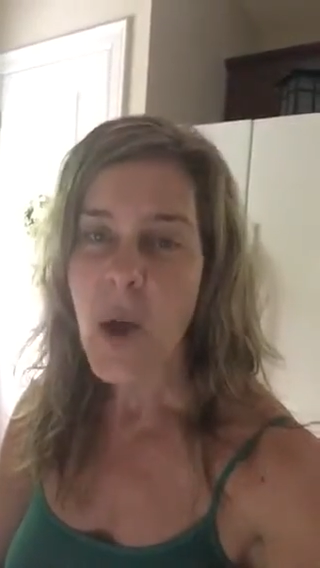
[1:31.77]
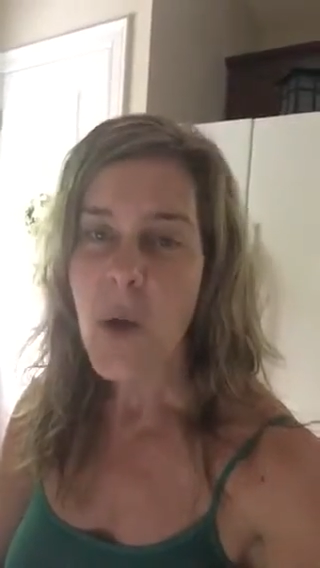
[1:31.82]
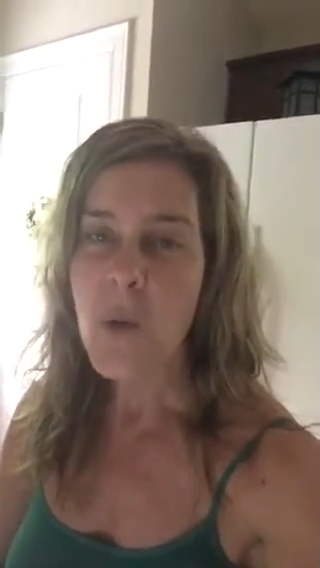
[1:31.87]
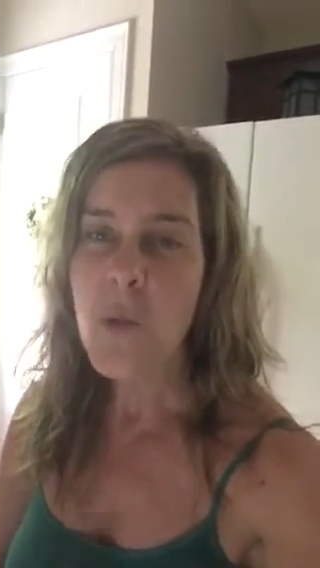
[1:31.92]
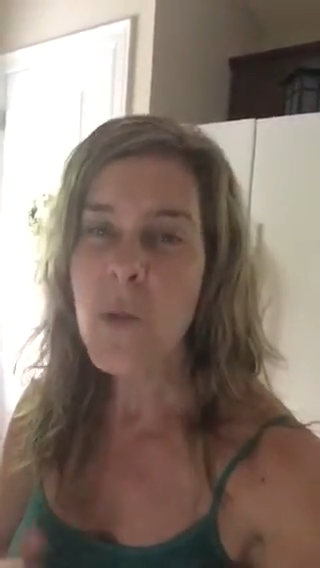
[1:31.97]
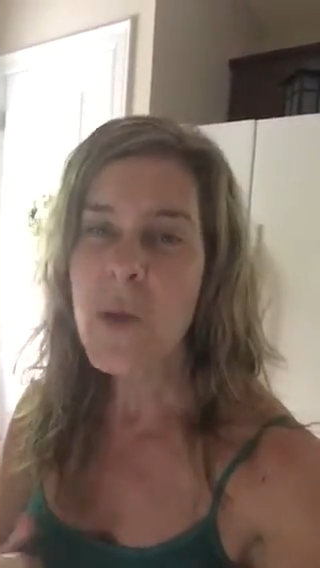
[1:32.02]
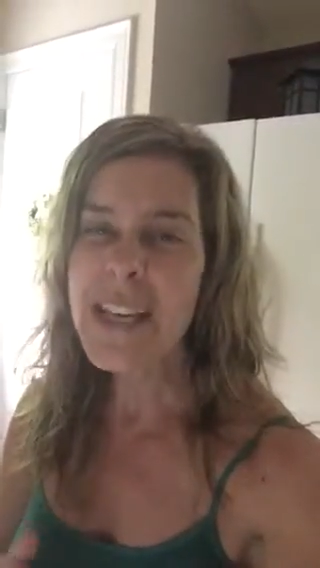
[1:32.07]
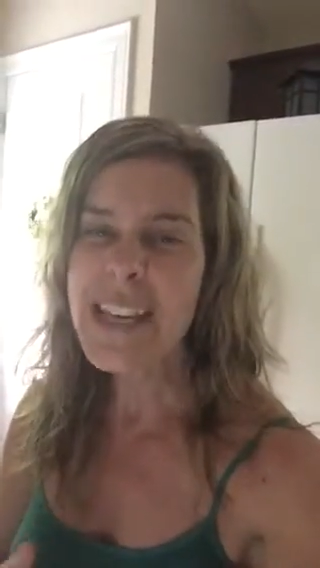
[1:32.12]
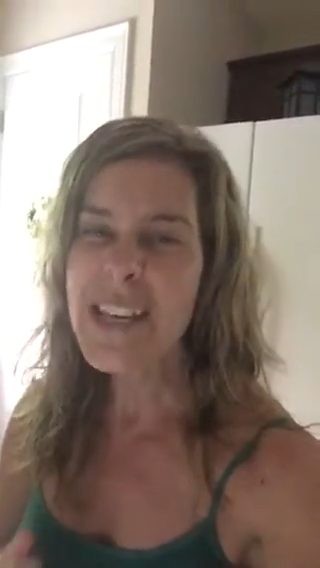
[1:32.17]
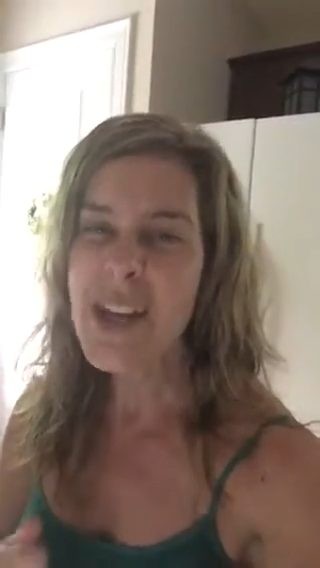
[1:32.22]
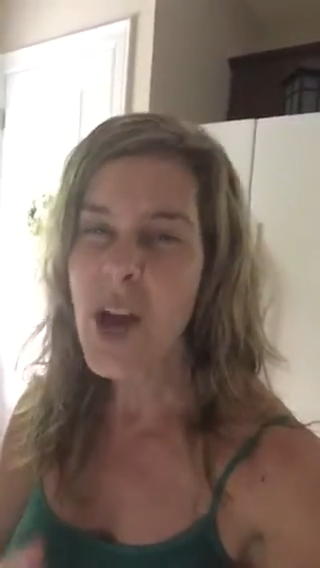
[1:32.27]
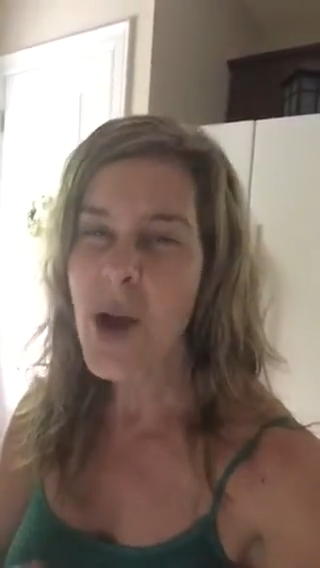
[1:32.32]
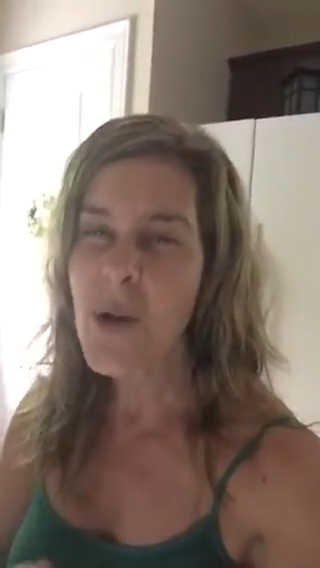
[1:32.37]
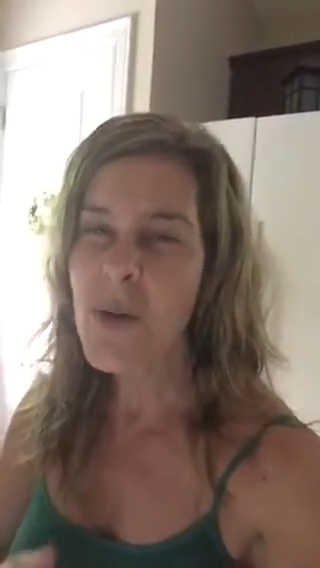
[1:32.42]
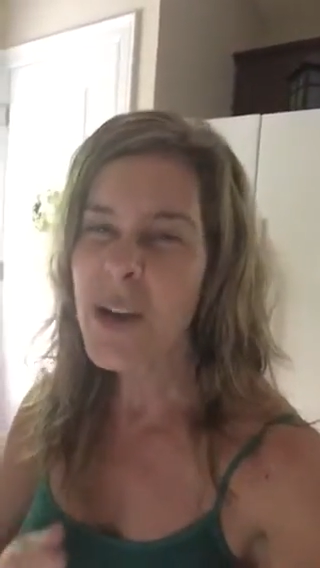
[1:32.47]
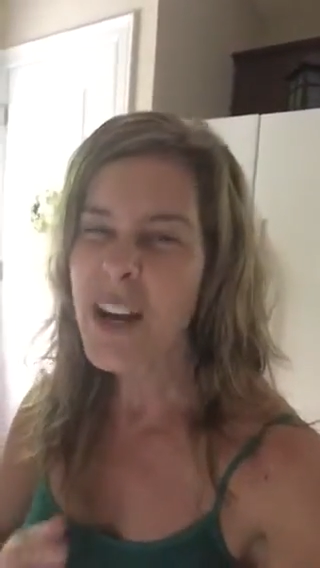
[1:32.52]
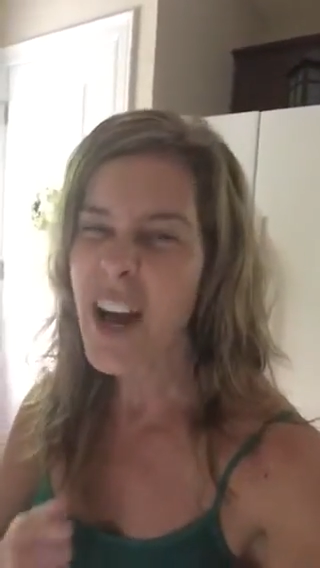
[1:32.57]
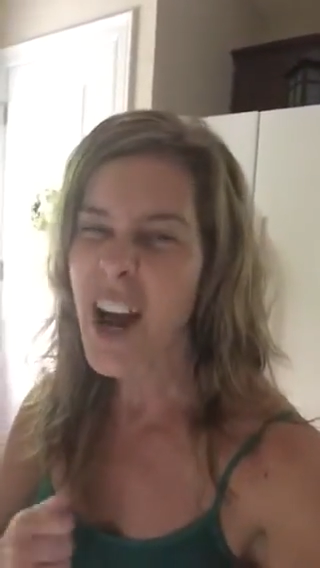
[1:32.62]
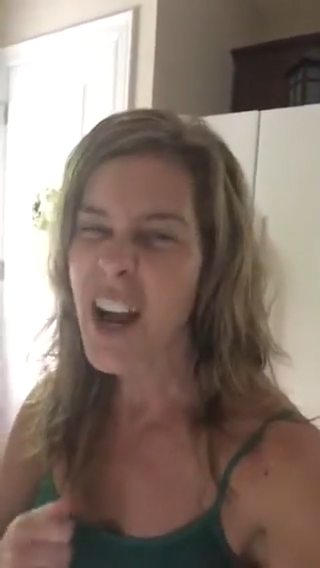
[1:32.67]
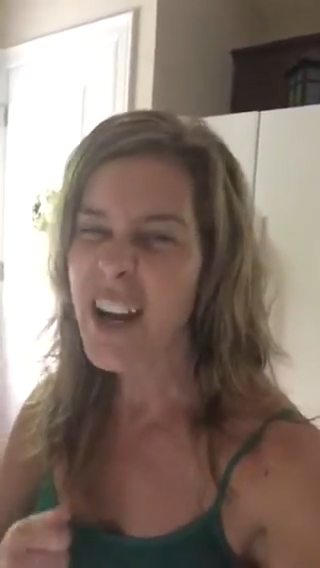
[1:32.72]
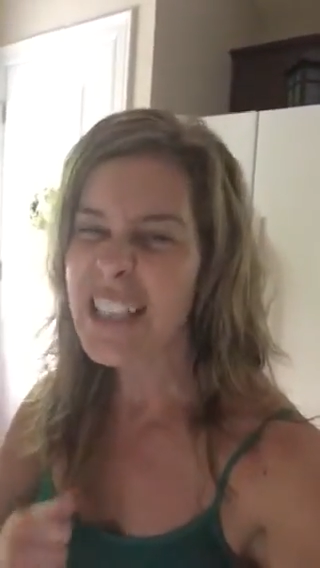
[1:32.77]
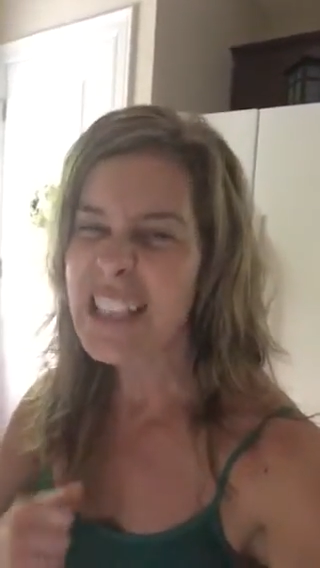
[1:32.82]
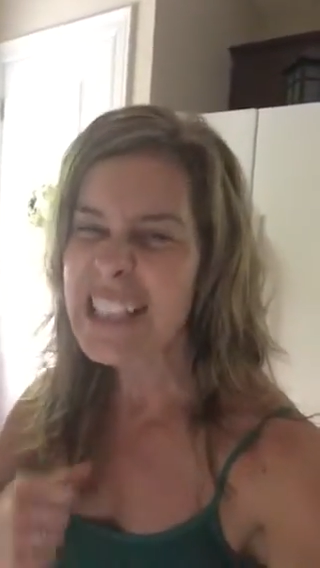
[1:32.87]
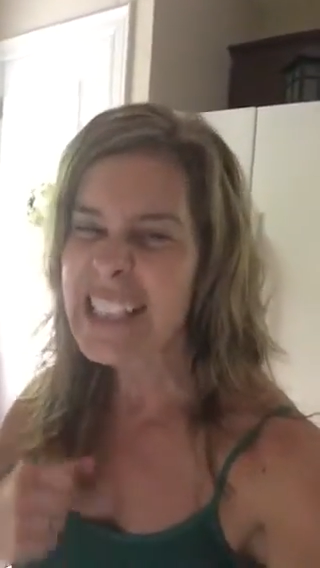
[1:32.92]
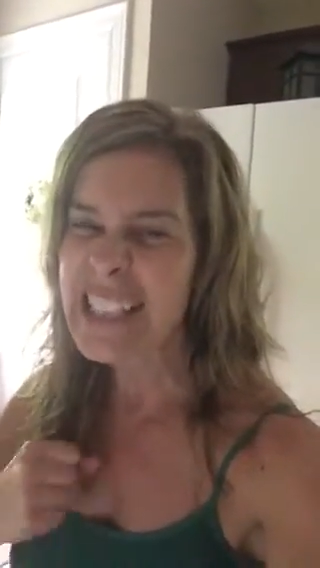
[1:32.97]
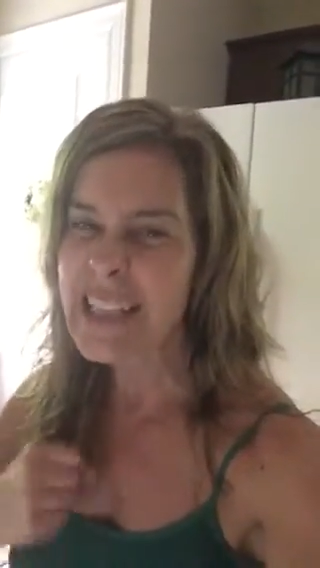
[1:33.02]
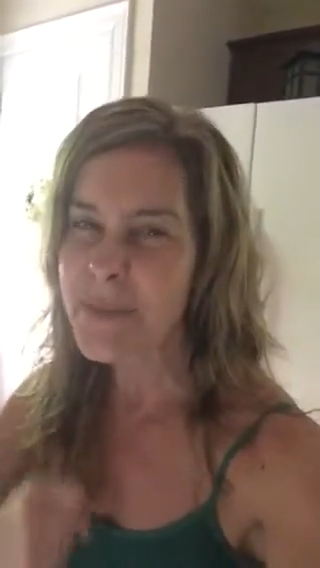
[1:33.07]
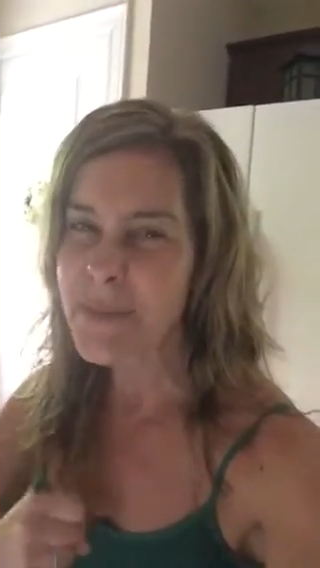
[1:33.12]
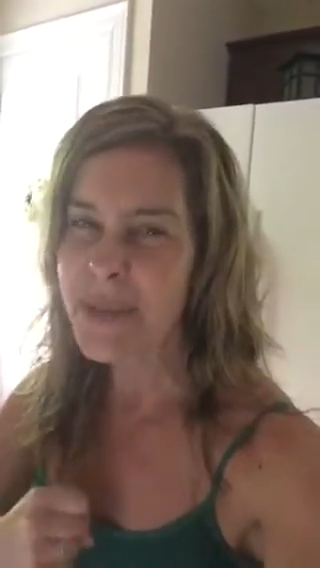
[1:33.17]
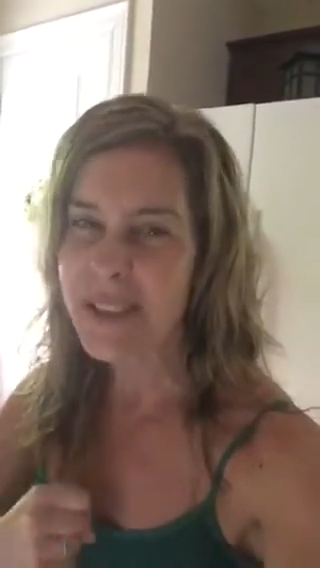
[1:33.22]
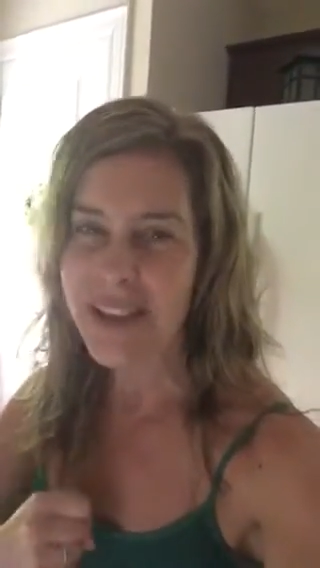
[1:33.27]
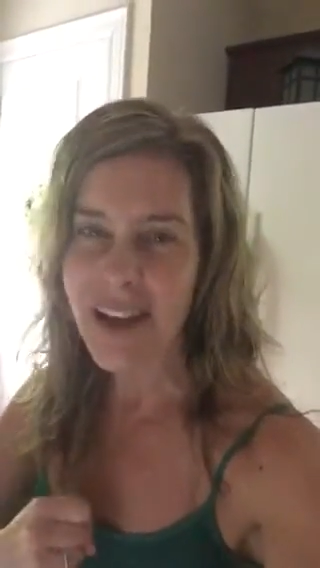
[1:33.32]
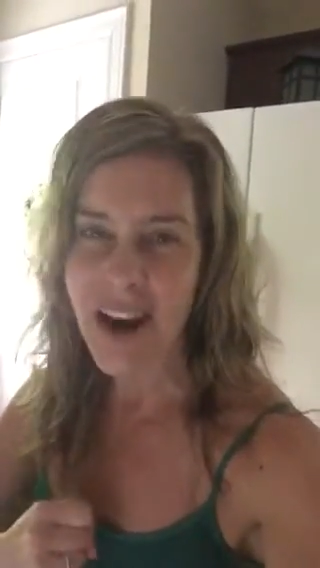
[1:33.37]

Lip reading: We know in our deepest